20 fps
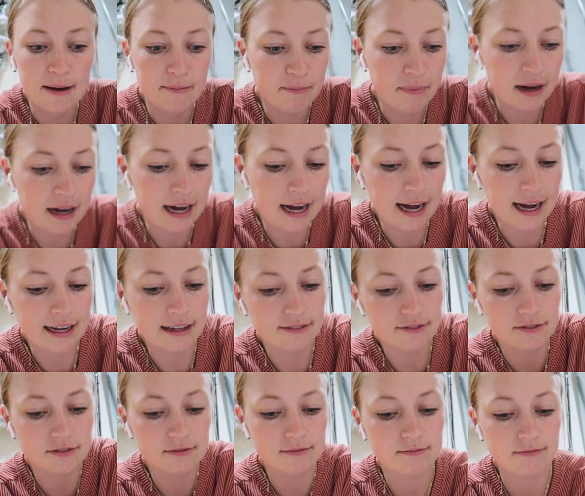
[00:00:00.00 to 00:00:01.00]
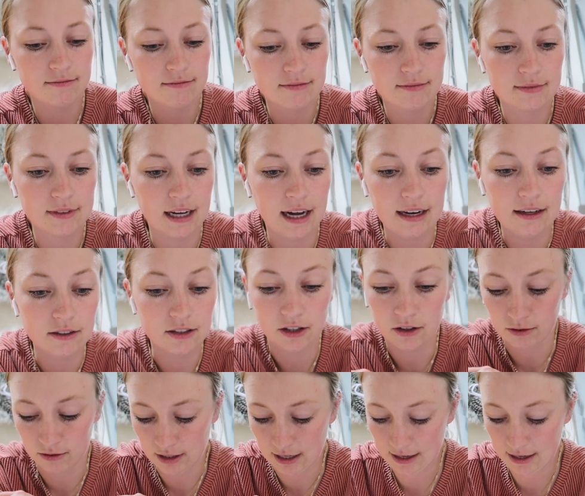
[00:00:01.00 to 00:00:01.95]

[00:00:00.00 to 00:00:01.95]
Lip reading: But I don't know,